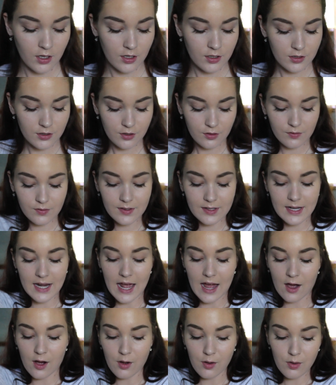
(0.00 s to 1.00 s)
So
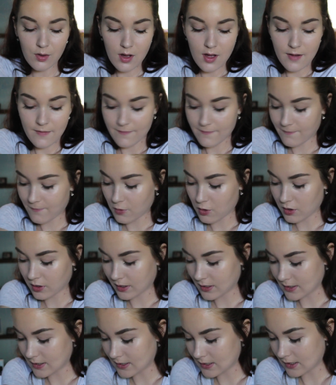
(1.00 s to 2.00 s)
now for
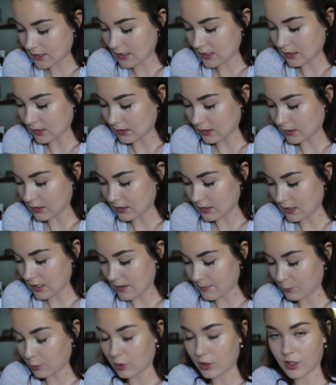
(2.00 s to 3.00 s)
concealer,
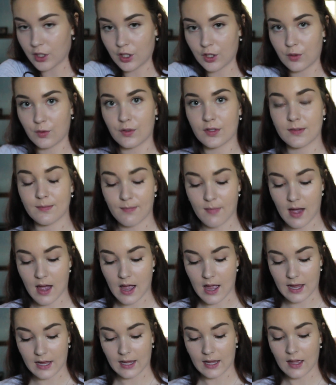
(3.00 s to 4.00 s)
I'm going to use
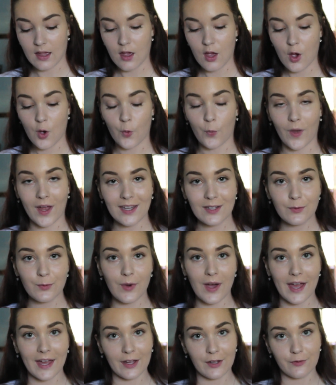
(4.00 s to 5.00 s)
my Wet n
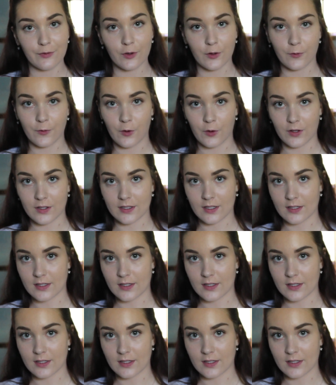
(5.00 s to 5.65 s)
Wild Photo Focus